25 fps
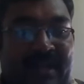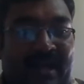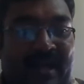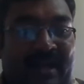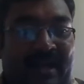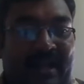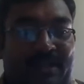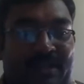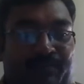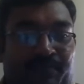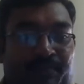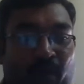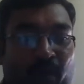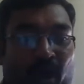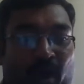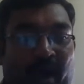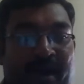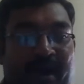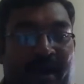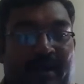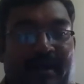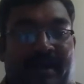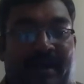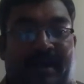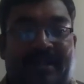can
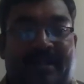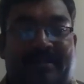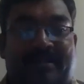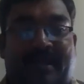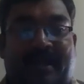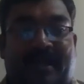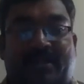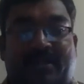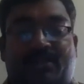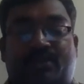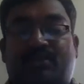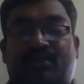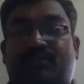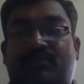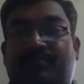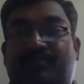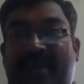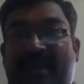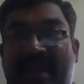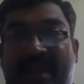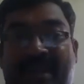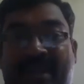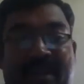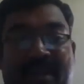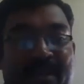exploit data science to
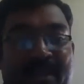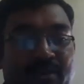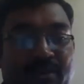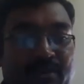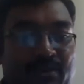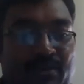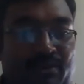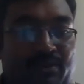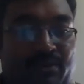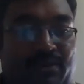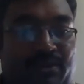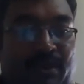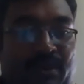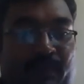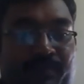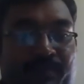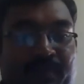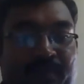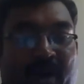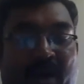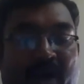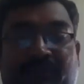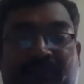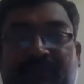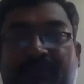make use
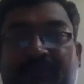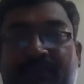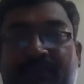of